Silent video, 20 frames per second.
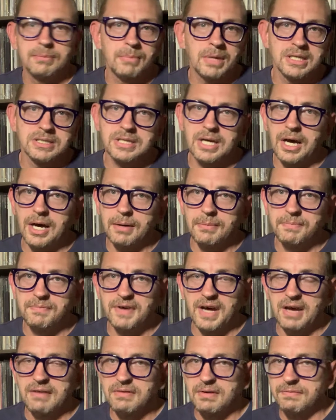my top
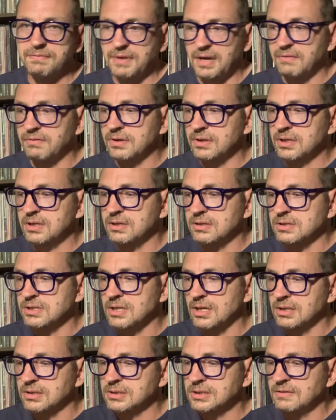5 of favorite Cure
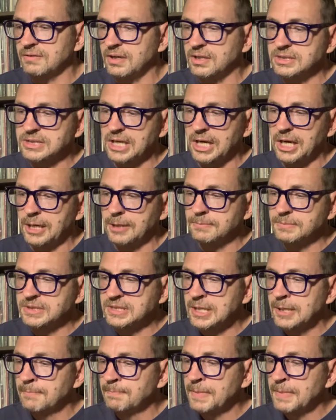songs of all times.